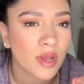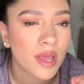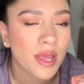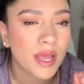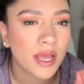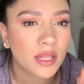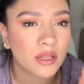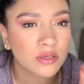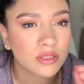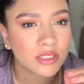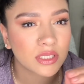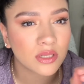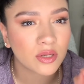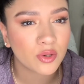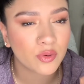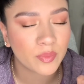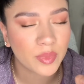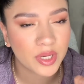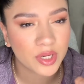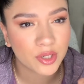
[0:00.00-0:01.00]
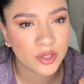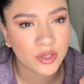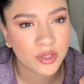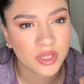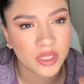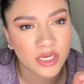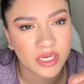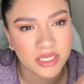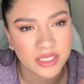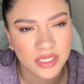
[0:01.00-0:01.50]
It looks a little better than
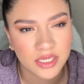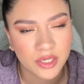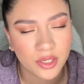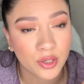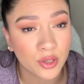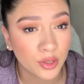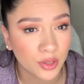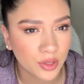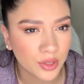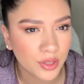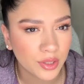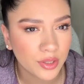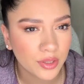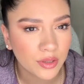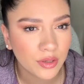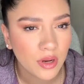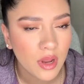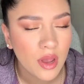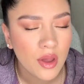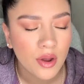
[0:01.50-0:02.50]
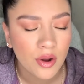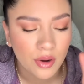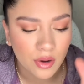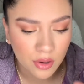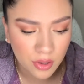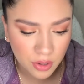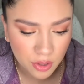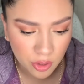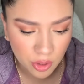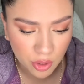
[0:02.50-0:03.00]
it did earlier.
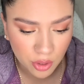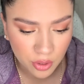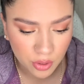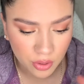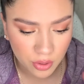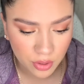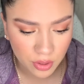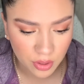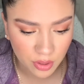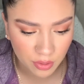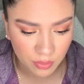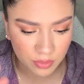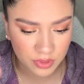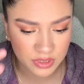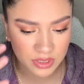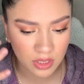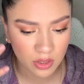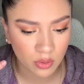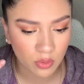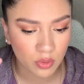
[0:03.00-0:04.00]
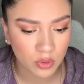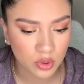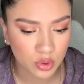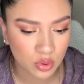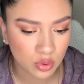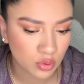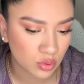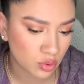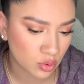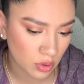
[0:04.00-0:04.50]
Earlier, it was a little too
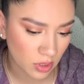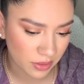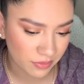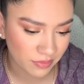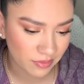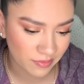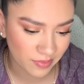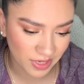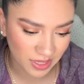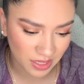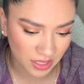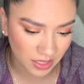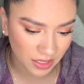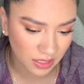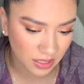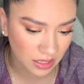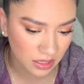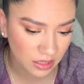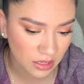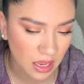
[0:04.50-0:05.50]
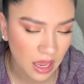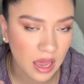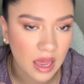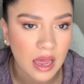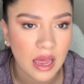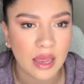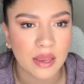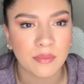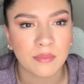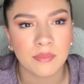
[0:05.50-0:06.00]
dry for my liking.
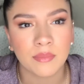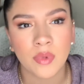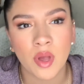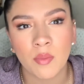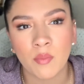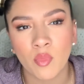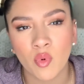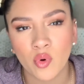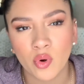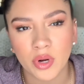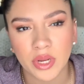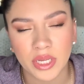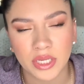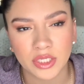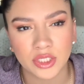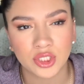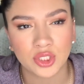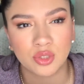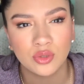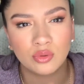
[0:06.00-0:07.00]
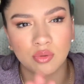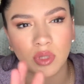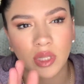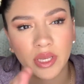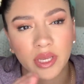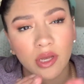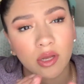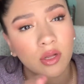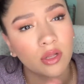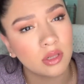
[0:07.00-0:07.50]
I'm more into like a
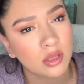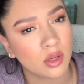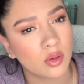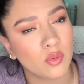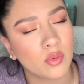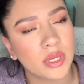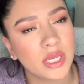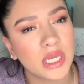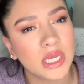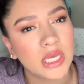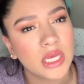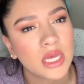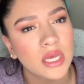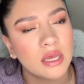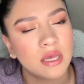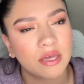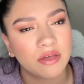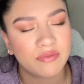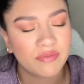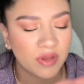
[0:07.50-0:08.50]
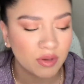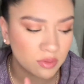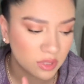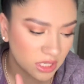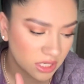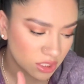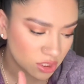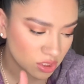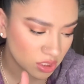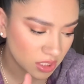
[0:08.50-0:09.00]
glowy
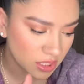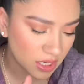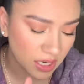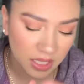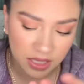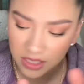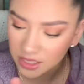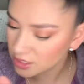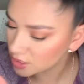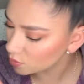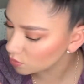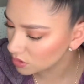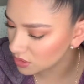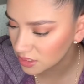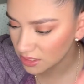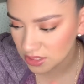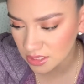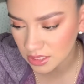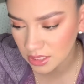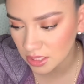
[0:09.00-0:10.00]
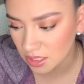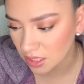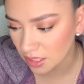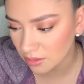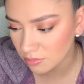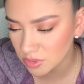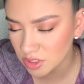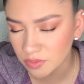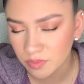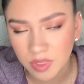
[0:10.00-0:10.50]
foundation. This one doesn't claim
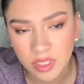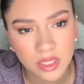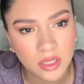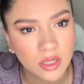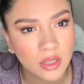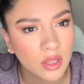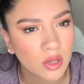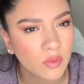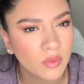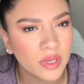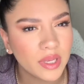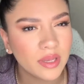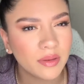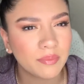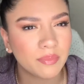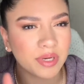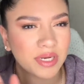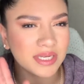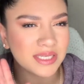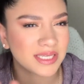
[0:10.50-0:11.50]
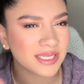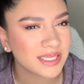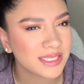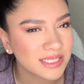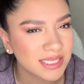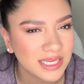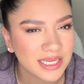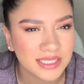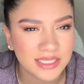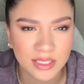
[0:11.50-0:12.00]
to be glowy, but it does say
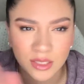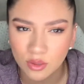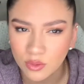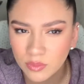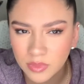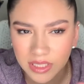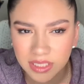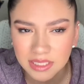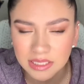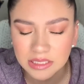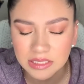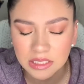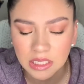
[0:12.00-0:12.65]
it's luminous.